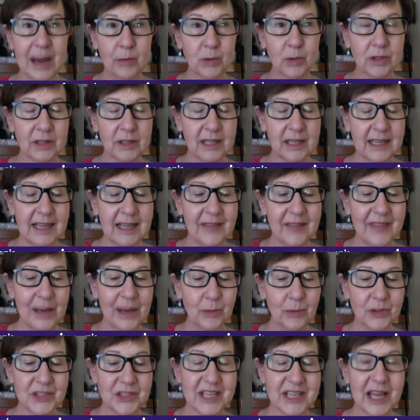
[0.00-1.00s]
will
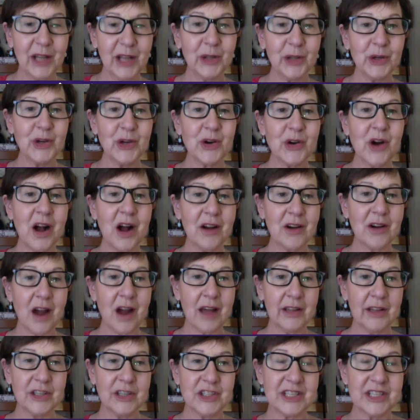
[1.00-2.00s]
tell your
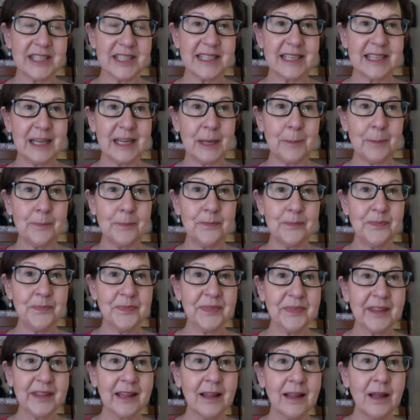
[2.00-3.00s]
oncology team
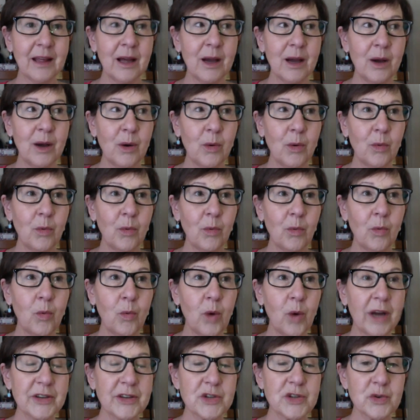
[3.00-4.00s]

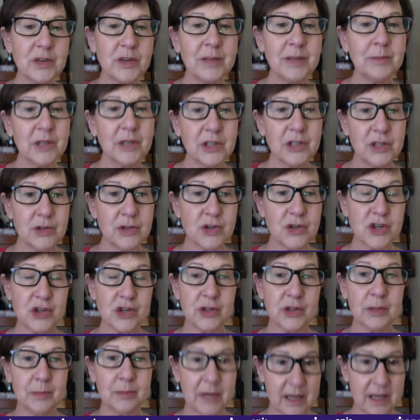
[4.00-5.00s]
what treatment you
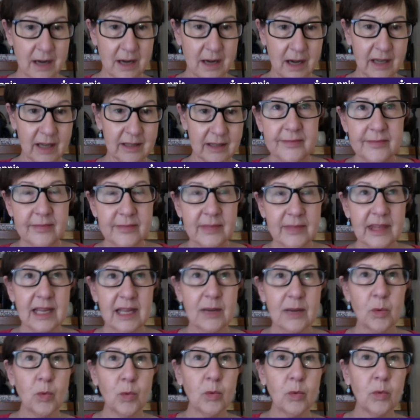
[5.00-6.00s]
should be on.
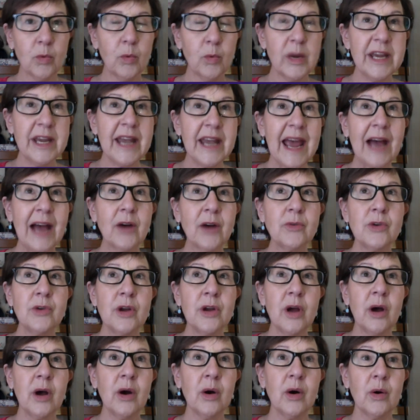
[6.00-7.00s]
We now
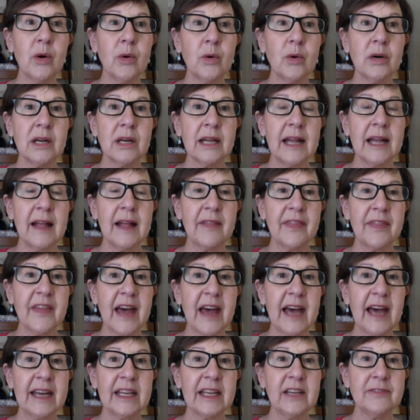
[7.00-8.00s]
know
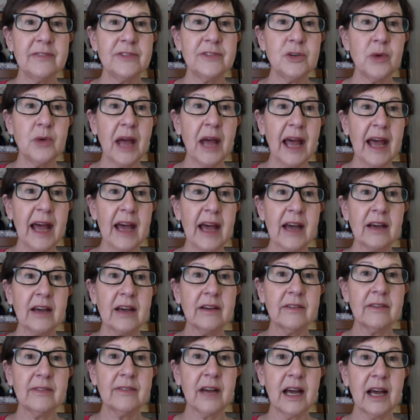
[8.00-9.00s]
that if you
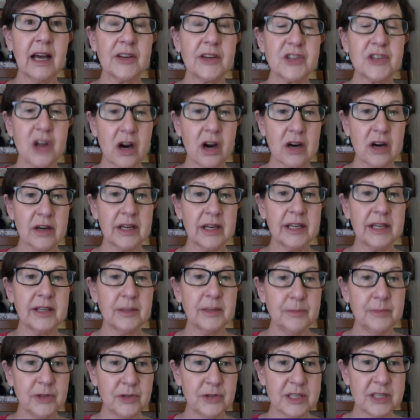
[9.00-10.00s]
have a targeted
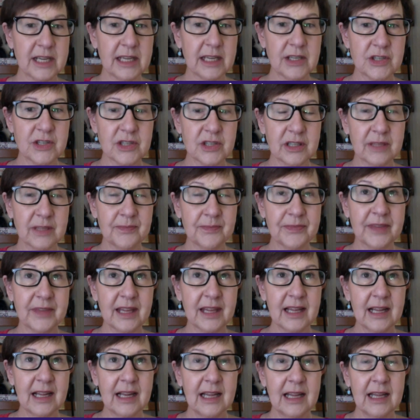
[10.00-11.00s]
mutation,
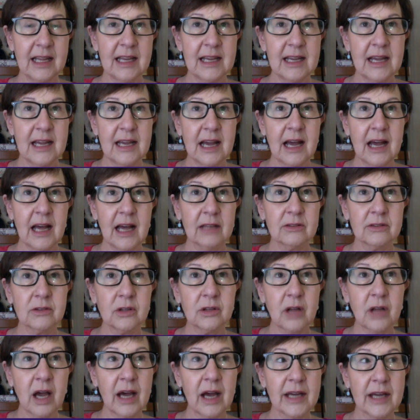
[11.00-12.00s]
a
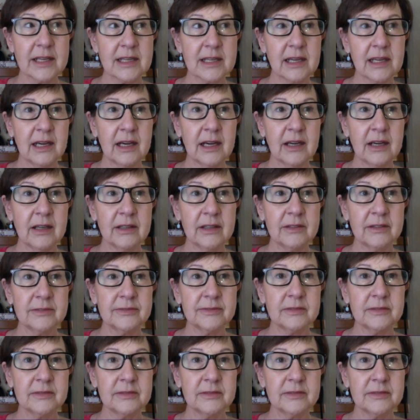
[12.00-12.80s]
lot of